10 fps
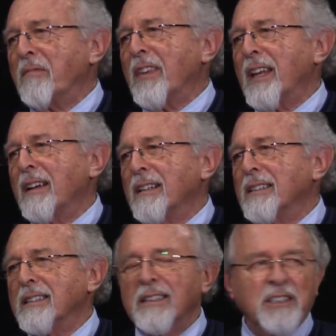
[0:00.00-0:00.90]
You know,
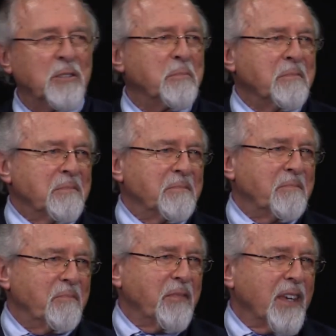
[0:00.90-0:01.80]
I, I
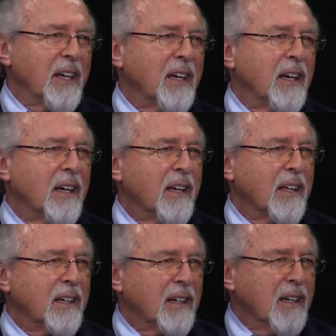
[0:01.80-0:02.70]
actually like, I,
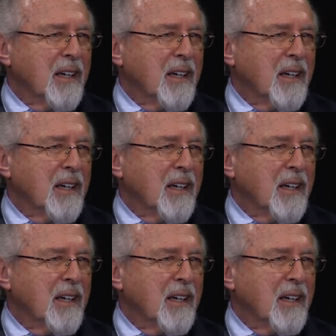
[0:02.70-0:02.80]
I